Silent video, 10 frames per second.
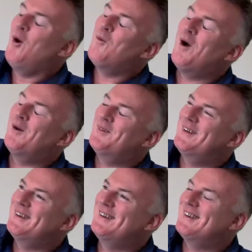Well,
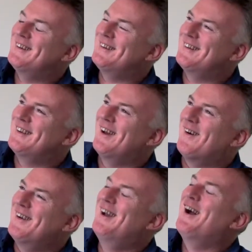I didn't
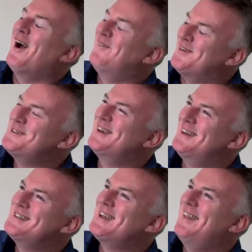really I wasn't
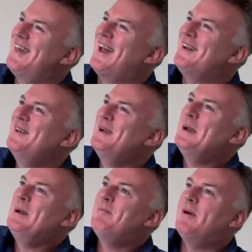going to say that,
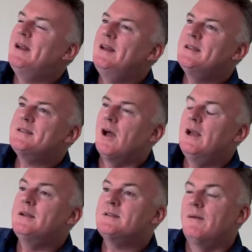but it is
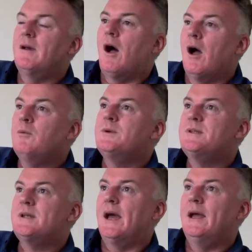something I would
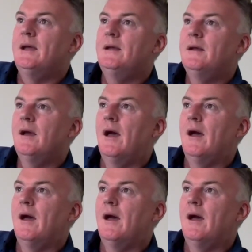say